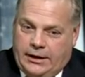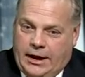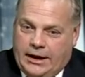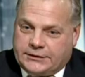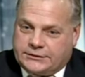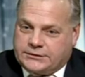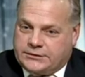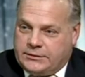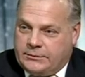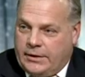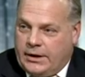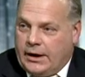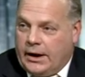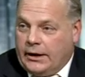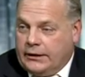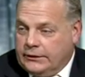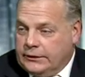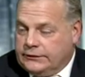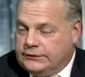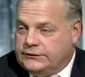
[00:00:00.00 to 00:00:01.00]
estimate
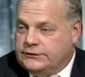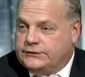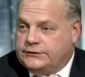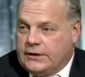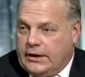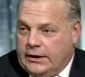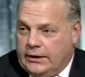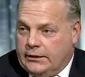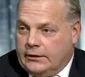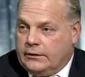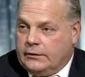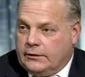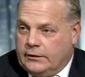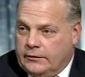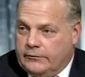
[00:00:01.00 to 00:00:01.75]
on this sale